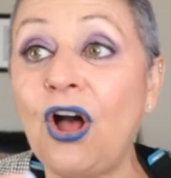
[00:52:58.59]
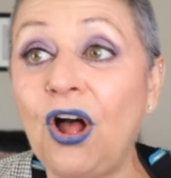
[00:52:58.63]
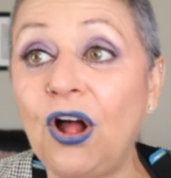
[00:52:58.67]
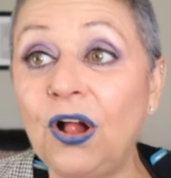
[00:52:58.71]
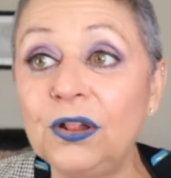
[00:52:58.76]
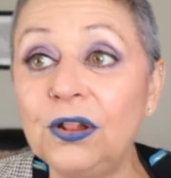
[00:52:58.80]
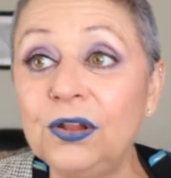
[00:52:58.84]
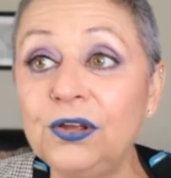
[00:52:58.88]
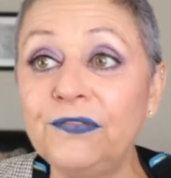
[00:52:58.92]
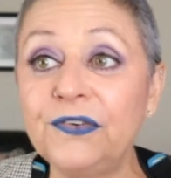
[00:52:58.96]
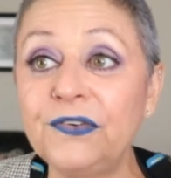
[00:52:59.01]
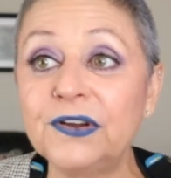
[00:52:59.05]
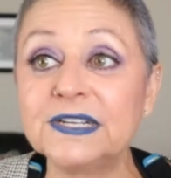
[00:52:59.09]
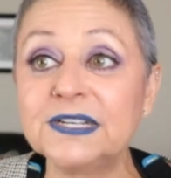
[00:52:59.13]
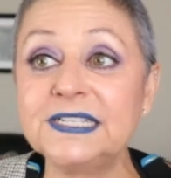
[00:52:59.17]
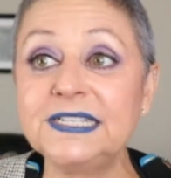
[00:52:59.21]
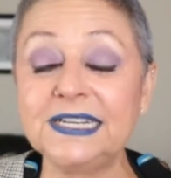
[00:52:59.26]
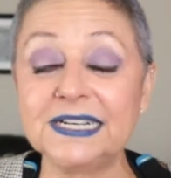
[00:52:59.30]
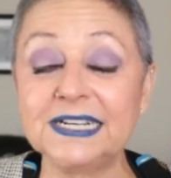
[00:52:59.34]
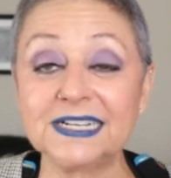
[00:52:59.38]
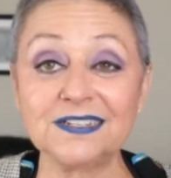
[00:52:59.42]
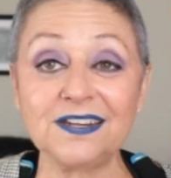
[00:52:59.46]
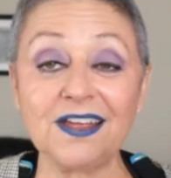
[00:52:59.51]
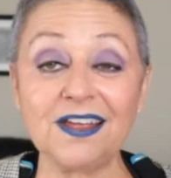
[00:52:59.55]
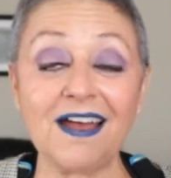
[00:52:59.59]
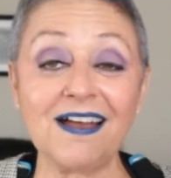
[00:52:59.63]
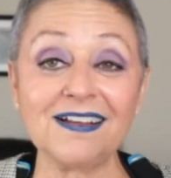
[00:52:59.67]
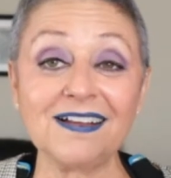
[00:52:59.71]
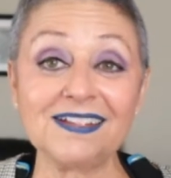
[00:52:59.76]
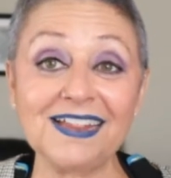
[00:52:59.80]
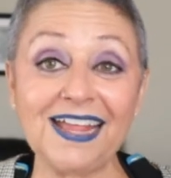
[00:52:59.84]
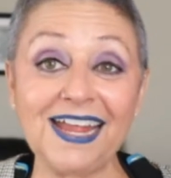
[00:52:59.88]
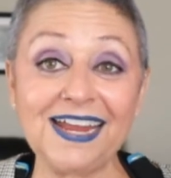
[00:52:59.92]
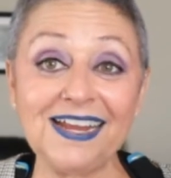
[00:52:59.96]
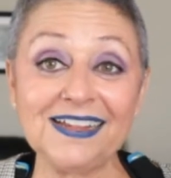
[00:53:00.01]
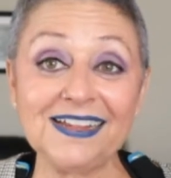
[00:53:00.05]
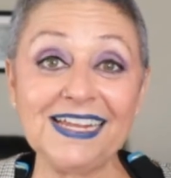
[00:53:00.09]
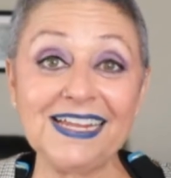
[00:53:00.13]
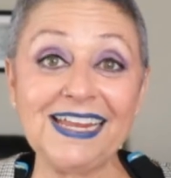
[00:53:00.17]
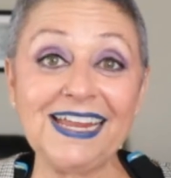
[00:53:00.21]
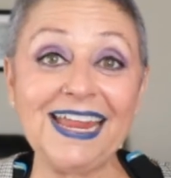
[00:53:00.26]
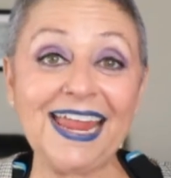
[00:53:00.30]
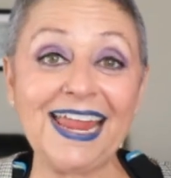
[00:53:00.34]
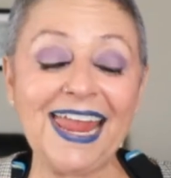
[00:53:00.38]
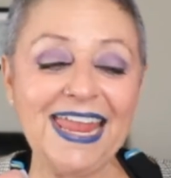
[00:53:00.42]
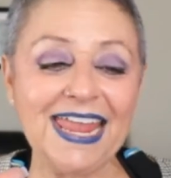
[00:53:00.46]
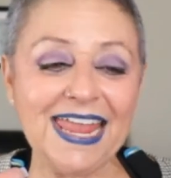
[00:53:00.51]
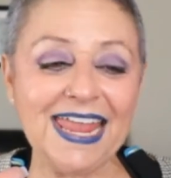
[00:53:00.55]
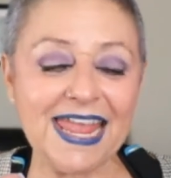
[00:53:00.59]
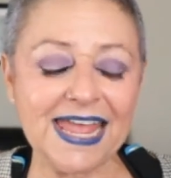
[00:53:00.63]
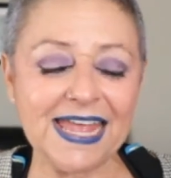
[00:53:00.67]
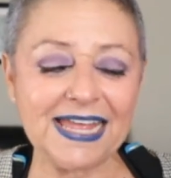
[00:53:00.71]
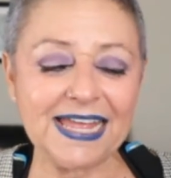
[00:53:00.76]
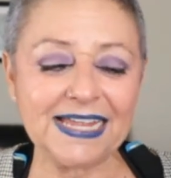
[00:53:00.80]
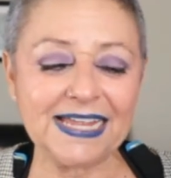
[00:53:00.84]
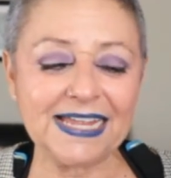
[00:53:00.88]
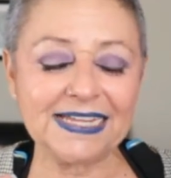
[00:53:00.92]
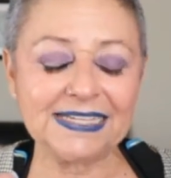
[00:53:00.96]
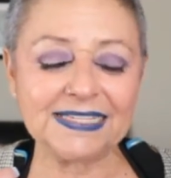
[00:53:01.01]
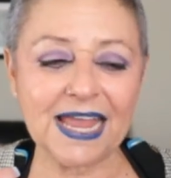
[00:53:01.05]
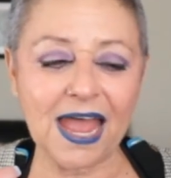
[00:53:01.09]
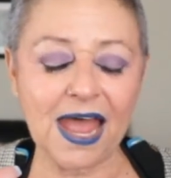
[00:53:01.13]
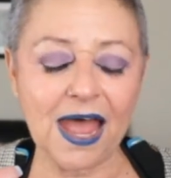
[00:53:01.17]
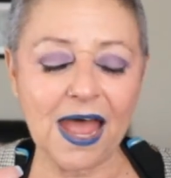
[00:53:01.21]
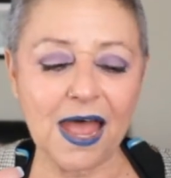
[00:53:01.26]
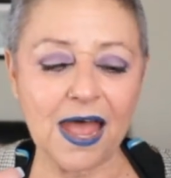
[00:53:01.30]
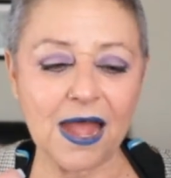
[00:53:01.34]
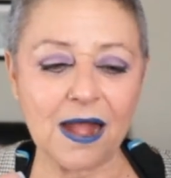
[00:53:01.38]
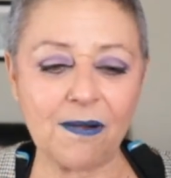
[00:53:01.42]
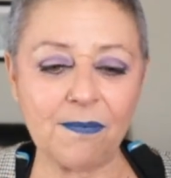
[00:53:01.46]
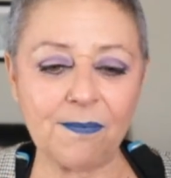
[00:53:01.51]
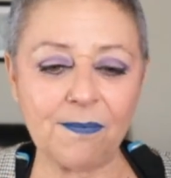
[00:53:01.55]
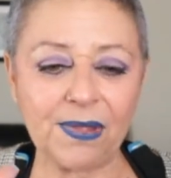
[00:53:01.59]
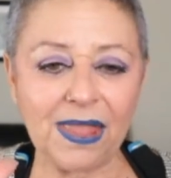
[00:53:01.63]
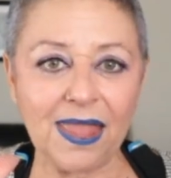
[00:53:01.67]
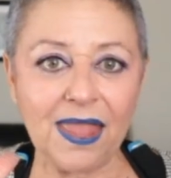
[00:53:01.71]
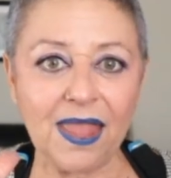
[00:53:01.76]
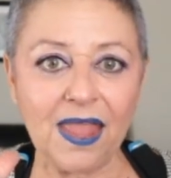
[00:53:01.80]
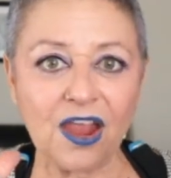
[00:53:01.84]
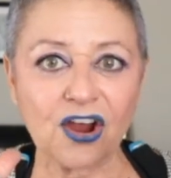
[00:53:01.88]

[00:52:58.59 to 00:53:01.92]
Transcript: all over TikTok lately is um,